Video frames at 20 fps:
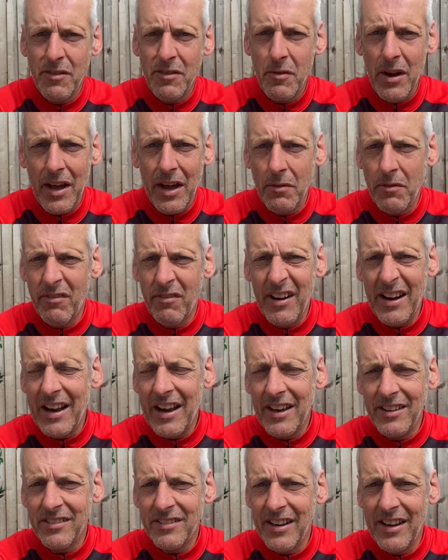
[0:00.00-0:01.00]
my red
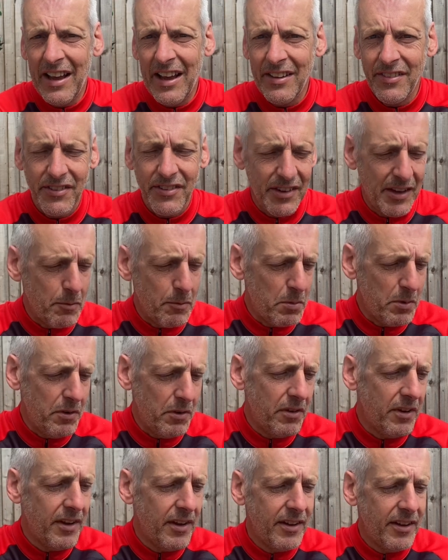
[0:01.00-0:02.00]
lights enhancing, but
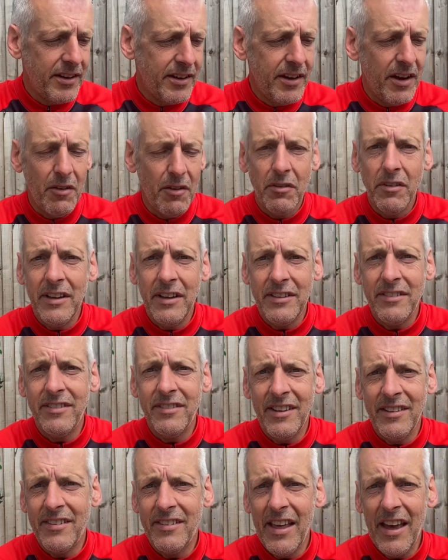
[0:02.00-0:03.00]
you know, it's
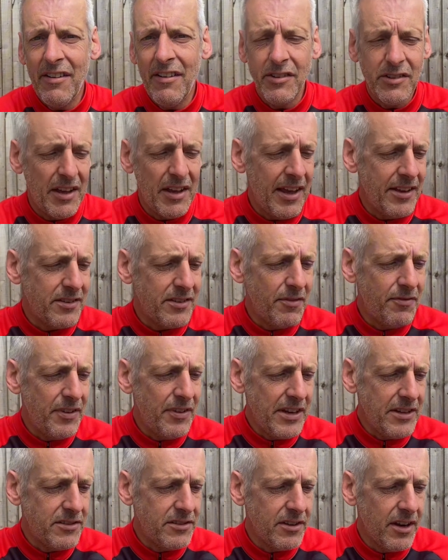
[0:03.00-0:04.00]
there as a
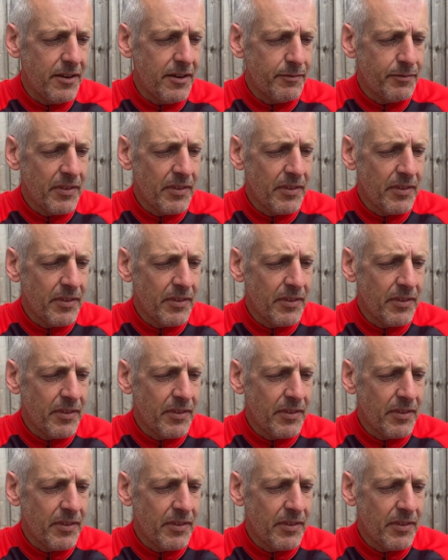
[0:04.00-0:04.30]
feature.